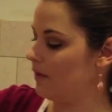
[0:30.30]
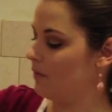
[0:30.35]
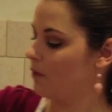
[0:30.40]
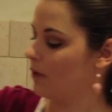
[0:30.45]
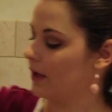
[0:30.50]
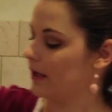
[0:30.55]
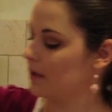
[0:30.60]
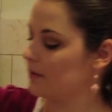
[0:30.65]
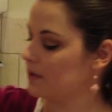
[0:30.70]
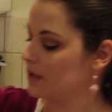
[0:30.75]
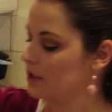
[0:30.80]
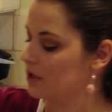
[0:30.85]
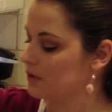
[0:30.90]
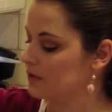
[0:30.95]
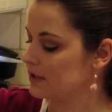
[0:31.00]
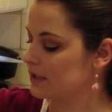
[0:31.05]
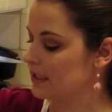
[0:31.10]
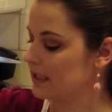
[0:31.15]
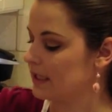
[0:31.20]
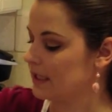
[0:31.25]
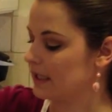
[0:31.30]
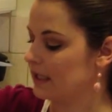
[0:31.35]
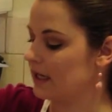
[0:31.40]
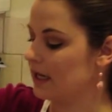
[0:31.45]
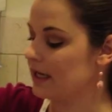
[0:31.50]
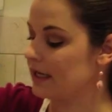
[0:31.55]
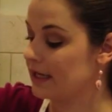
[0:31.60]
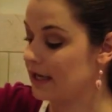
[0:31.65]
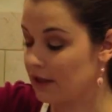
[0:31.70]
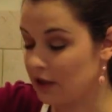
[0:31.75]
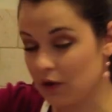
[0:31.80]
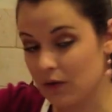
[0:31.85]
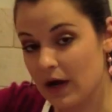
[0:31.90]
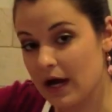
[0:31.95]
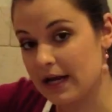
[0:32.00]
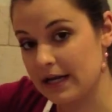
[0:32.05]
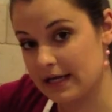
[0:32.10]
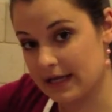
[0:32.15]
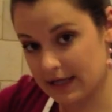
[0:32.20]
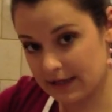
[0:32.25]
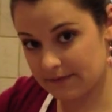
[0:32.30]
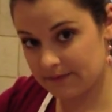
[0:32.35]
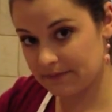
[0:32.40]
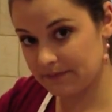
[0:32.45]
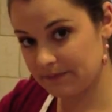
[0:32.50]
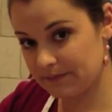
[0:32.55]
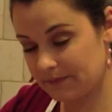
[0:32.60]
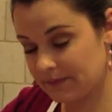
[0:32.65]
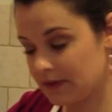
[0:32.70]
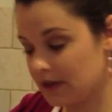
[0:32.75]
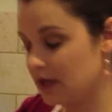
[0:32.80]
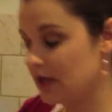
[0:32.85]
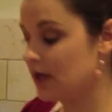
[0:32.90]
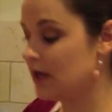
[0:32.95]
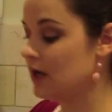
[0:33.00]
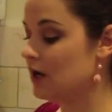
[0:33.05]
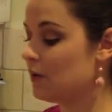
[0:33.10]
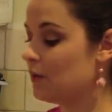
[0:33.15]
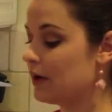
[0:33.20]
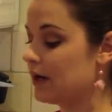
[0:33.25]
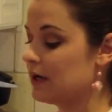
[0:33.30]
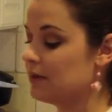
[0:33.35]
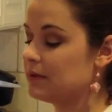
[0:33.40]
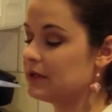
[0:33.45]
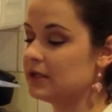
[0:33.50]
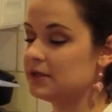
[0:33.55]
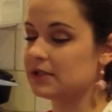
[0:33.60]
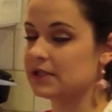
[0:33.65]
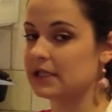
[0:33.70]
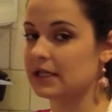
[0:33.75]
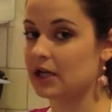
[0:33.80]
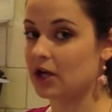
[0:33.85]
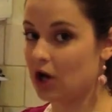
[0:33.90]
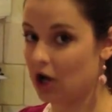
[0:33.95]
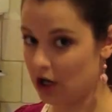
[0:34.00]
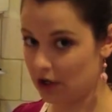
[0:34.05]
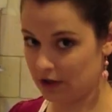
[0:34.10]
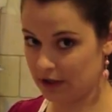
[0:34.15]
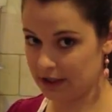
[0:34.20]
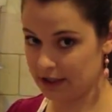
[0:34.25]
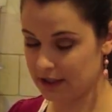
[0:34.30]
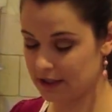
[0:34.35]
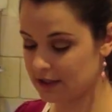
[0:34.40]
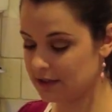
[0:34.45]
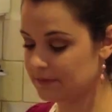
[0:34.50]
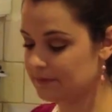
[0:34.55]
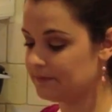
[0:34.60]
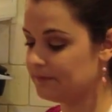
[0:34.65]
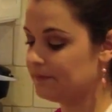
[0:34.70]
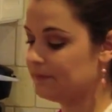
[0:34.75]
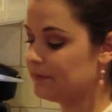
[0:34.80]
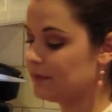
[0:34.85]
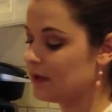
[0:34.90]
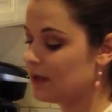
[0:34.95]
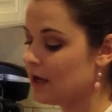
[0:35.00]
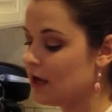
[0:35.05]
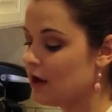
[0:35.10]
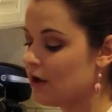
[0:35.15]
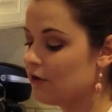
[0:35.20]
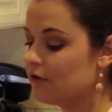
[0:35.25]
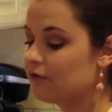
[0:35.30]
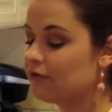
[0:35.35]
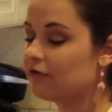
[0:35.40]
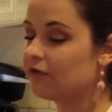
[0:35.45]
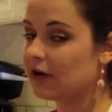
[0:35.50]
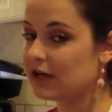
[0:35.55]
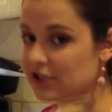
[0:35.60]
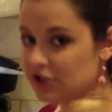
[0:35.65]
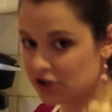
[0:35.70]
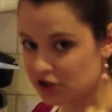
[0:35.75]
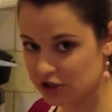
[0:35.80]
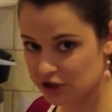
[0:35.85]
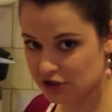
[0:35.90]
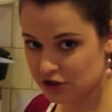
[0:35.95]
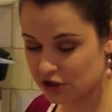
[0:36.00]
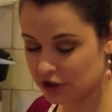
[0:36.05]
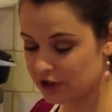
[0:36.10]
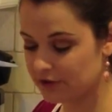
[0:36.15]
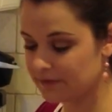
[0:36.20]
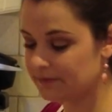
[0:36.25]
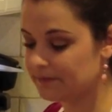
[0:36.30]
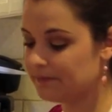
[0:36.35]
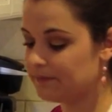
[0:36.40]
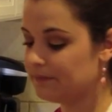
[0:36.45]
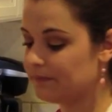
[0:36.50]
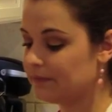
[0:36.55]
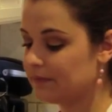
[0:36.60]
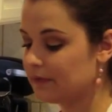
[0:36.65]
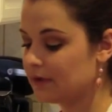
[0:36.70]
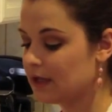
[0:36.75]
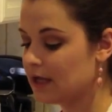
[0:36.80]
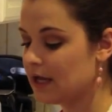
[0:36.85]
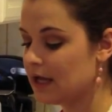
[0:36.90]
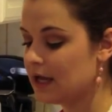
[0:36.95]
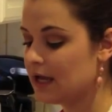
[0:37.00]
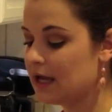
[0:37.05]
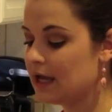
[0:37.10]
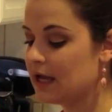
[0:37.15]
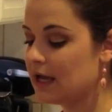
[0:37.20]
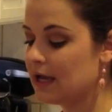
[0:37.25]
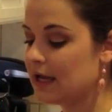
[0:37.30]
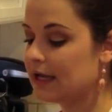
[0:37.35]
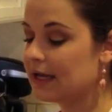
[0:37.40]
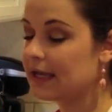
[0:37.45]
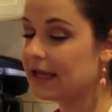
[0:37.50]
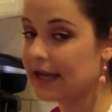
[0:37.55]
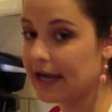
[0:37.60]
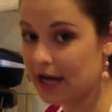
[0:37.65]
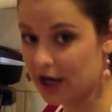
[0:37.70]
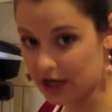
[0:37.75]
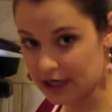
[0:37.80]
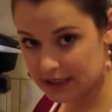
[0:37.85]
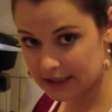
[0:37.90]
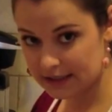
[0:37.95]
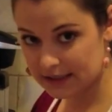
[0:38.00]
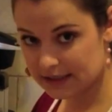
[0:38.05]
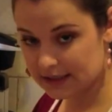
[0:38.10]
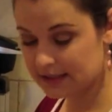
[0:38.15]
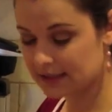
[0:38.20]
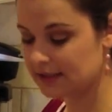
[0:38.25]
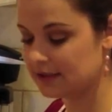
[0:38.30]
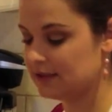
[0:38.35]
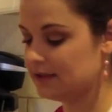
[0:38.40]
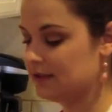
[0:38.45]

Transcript: We're going to be using a yellow onion. We're going to be using garlic, fresh ginger, carrots,